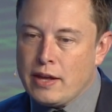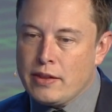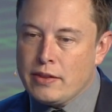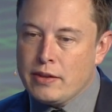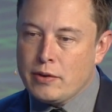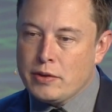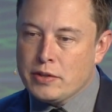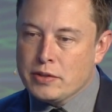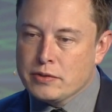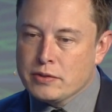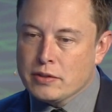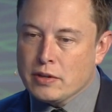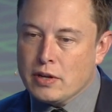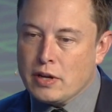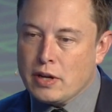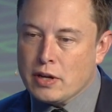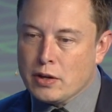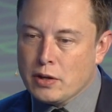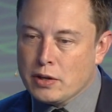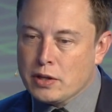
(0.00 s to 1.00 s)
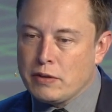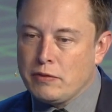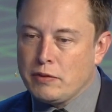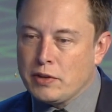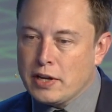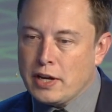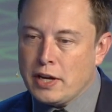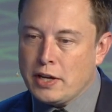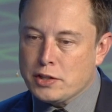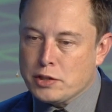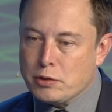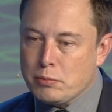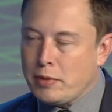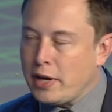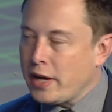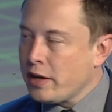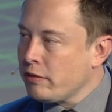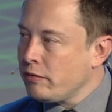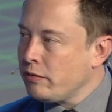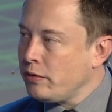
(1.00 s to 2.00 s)
and there is good communication
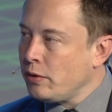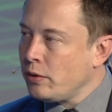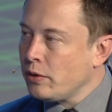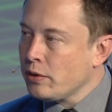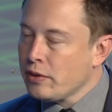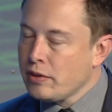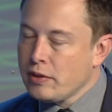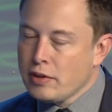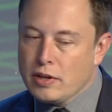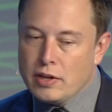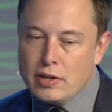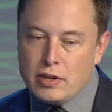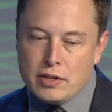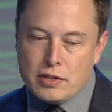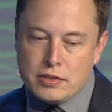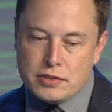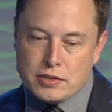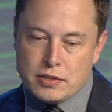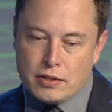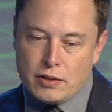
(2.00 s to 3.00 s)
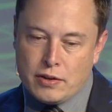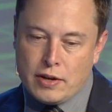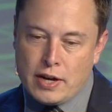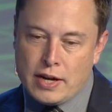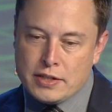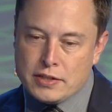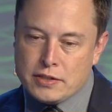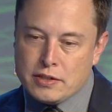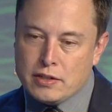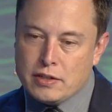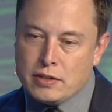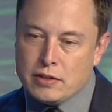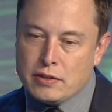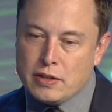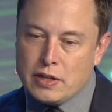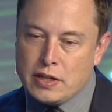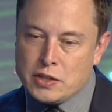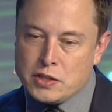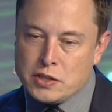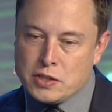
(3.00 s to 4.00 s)
back and forth. So as
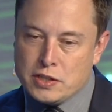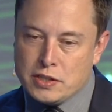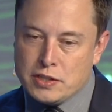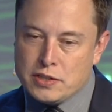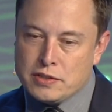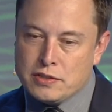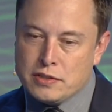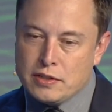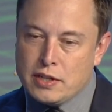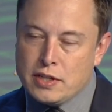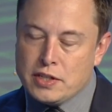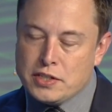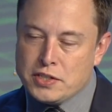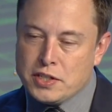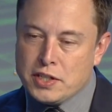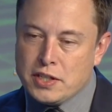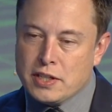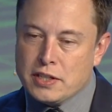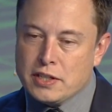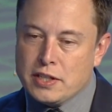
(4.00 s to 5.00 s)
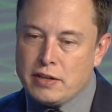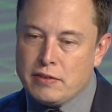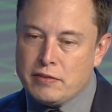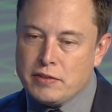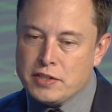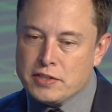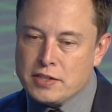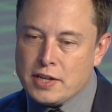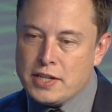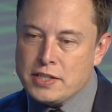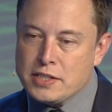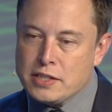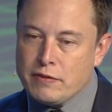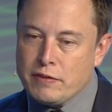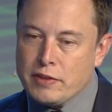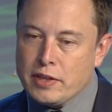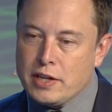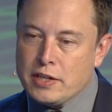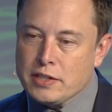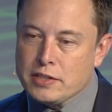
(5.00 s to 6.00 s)
the engineers see that they've designed
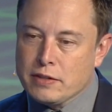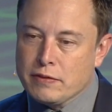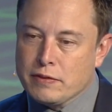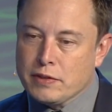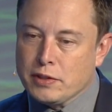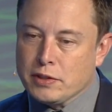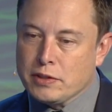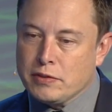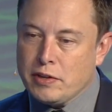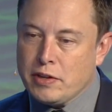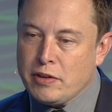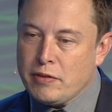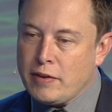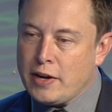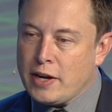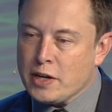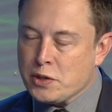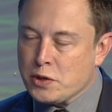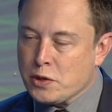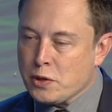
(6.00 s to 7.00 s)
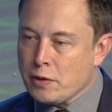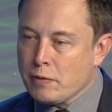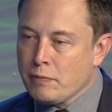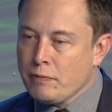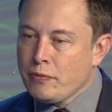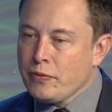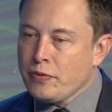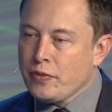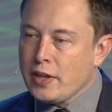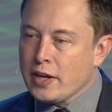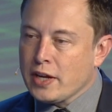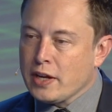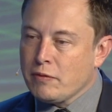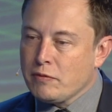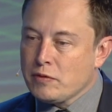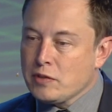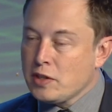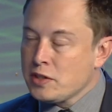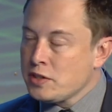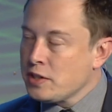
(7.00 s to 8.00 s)
something that is difficult to manufacture, they
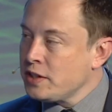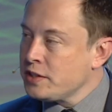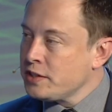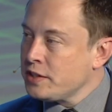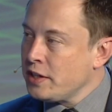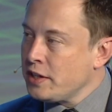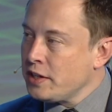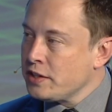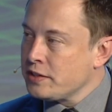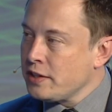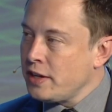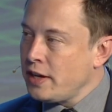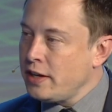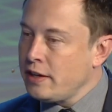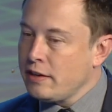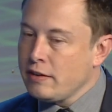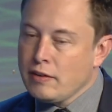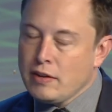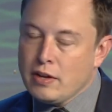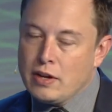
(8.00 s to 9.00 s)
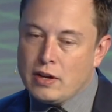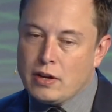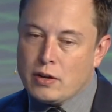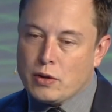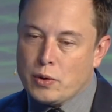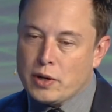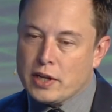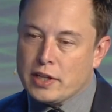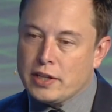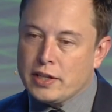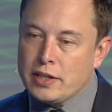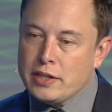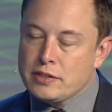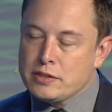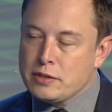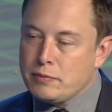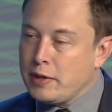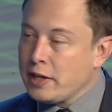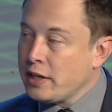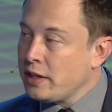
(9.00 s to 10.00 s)
can adjust their design quickly
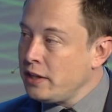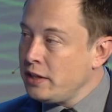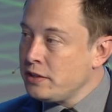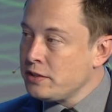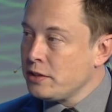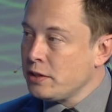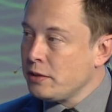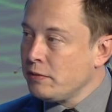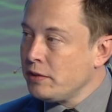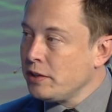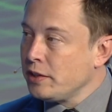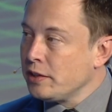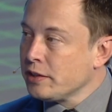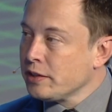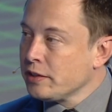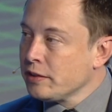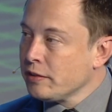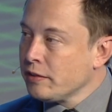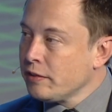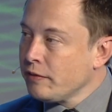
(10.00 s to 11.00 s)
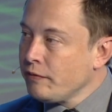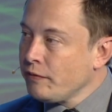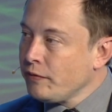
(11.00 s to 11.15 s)
to make it easier to build.